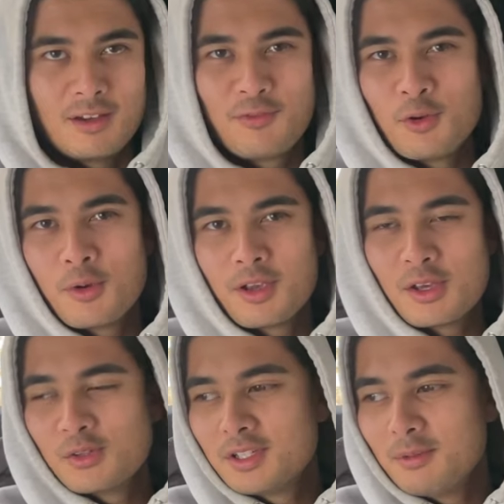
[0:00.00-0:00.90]
I feel
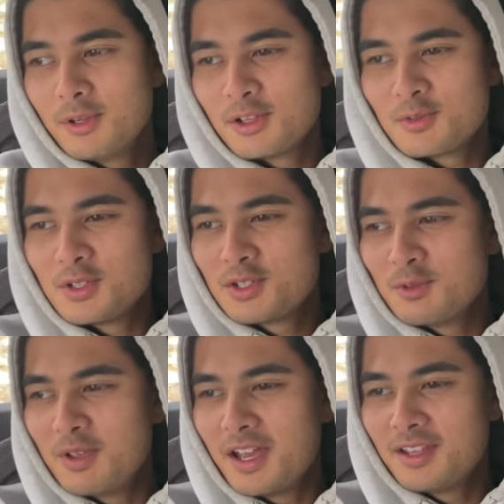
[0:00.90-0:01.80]
guilty because we should
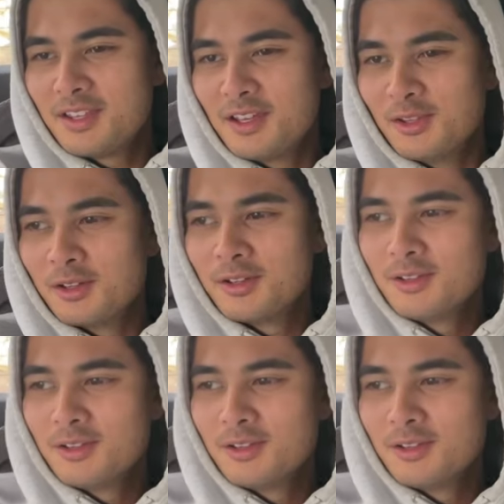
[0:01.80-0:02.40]
be out there, look.